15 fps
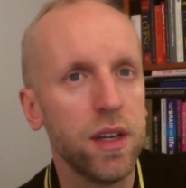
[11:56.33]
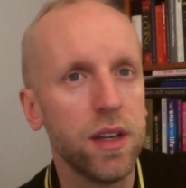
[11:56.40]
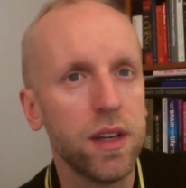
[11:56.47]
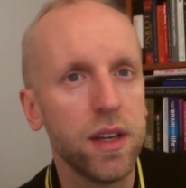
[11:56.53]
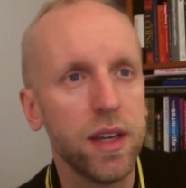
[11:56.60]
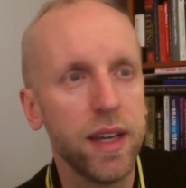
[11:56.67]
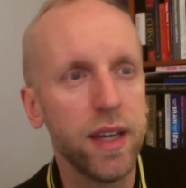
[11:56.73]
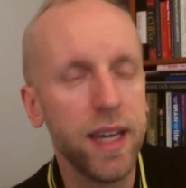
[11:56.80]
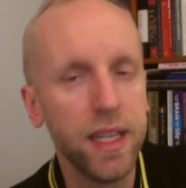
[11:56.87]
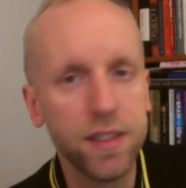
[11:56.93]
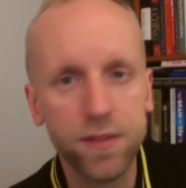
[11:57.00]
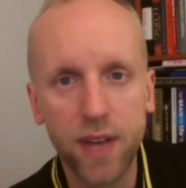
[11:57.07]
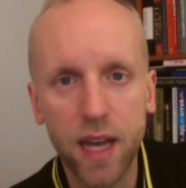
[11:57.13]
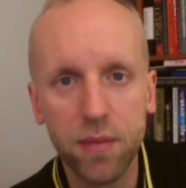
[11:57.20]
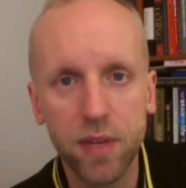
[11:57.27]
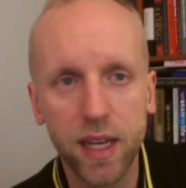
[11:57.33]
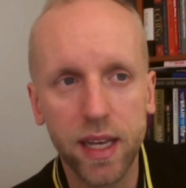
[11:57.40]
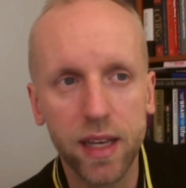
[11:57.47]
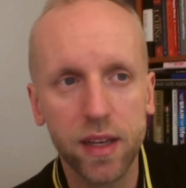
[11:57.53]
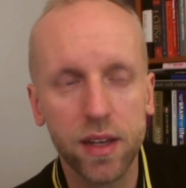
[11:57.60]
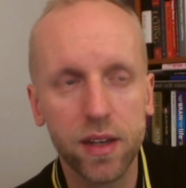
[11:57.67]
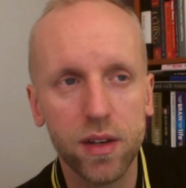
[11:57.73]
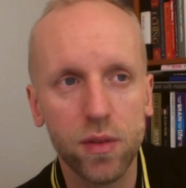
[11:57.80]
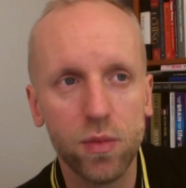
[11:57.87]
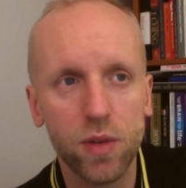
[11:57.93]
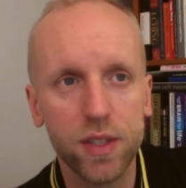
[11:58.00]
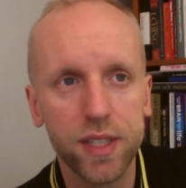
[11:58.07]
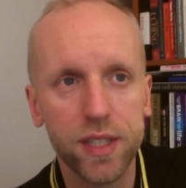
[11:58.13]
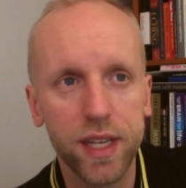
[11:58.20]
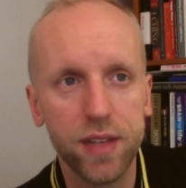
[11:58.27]
his family
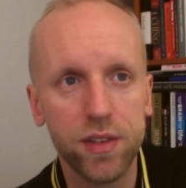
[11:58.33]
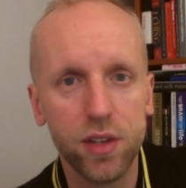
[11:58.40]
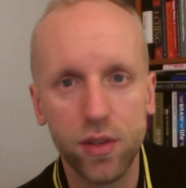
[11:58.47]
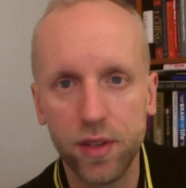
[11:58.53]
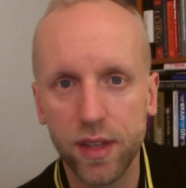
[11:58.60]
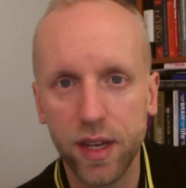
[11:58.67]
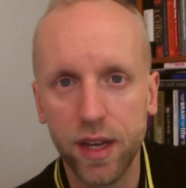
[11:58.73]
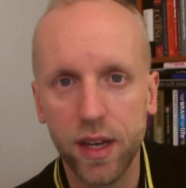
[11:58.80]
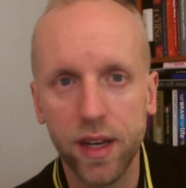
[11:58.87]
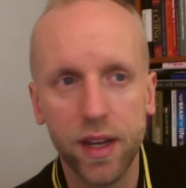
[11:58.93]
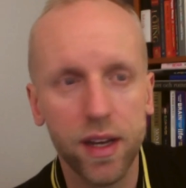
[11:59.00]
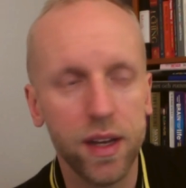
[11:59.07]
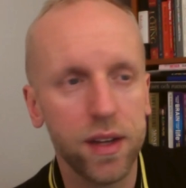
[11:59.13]
was hit during the